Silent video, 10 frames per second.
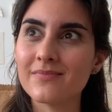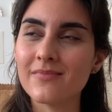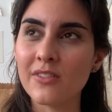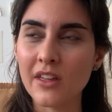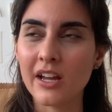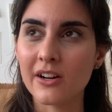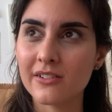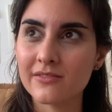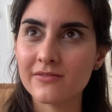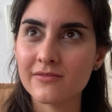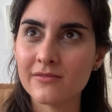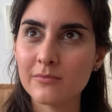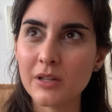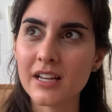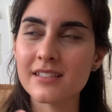there,
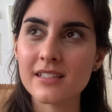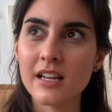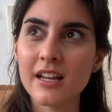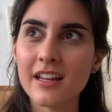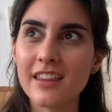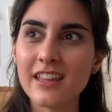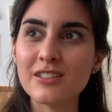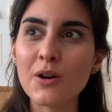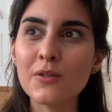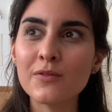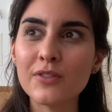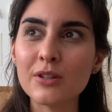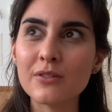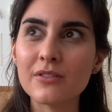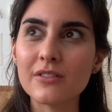because they don't
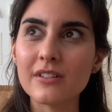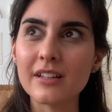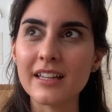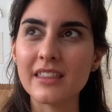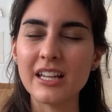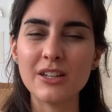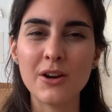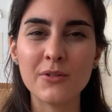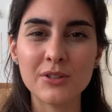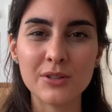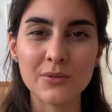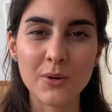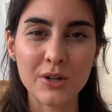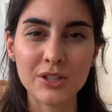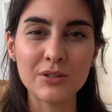feel like they know you
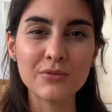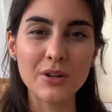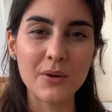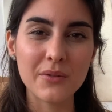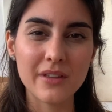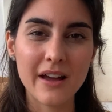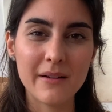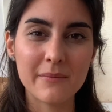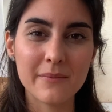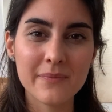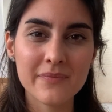or you know them.